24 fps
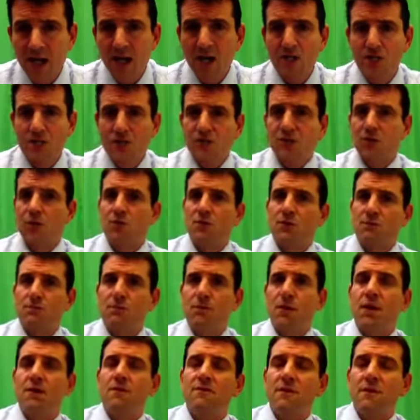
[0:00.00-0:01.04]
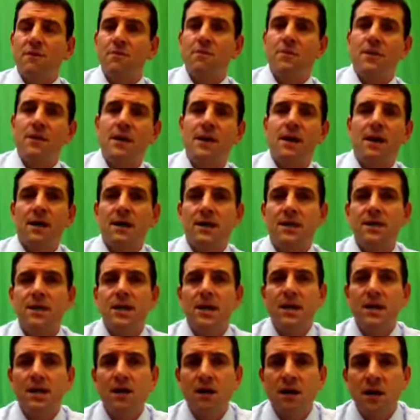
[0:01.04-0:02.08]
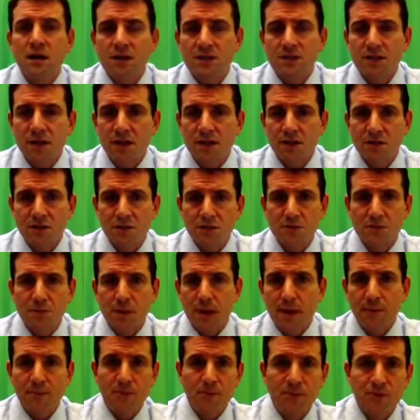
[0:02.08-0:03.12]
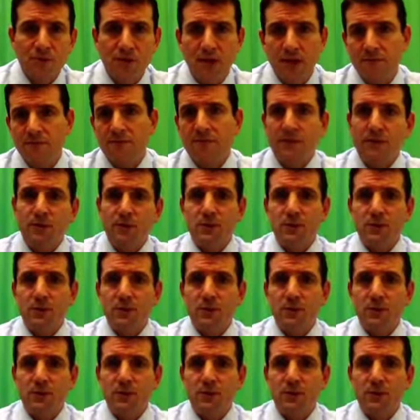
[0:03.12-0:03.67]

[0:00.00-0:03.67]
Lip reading: So this goes above and beyond Douglas's popular sovereignty,